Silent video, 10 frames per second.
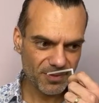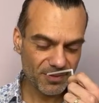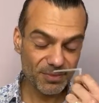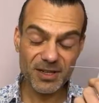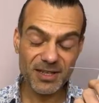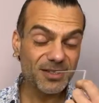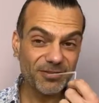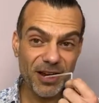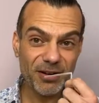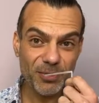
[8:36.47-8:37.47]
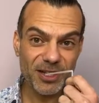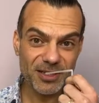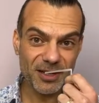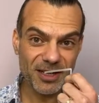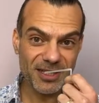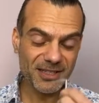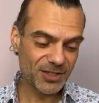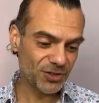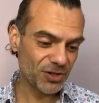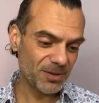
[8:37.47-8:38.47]
But it is very well done. It's
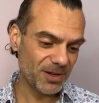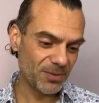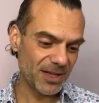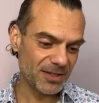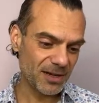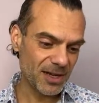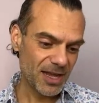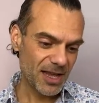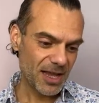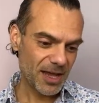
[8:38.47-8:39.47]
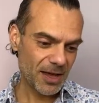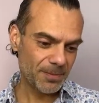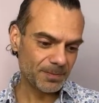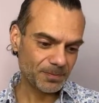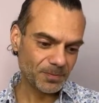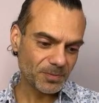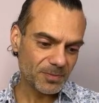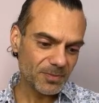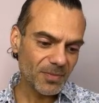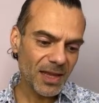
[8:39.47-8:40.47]
extremely well done. Um,
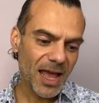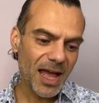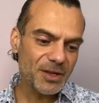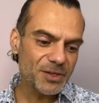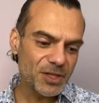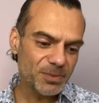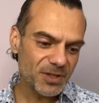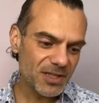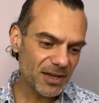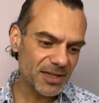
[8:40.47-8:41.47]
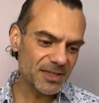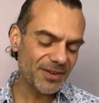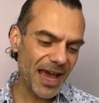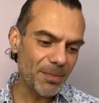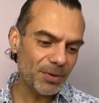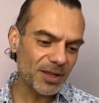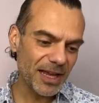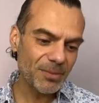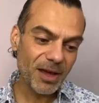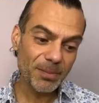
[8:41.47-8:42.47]
I used to put a slice of apple
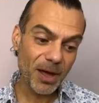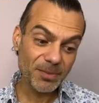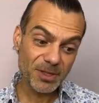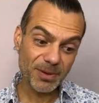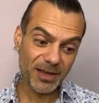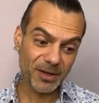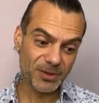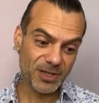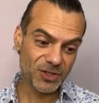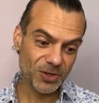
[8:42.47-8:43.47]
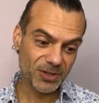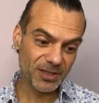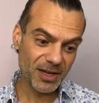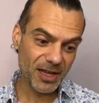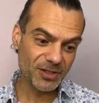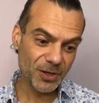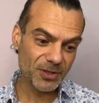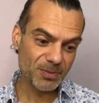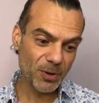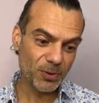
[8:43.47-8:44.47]
in my pipe tobacco, says Jonathan. I don't
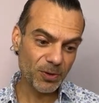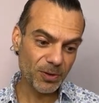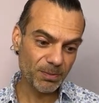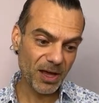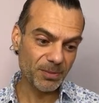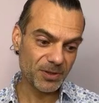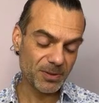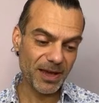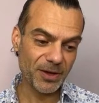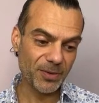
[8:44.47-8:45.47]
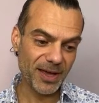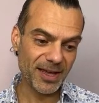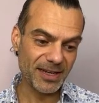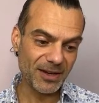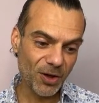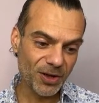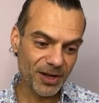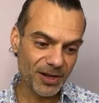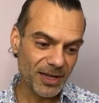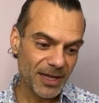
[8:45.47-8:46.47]
smoke pipe tobacco any longer.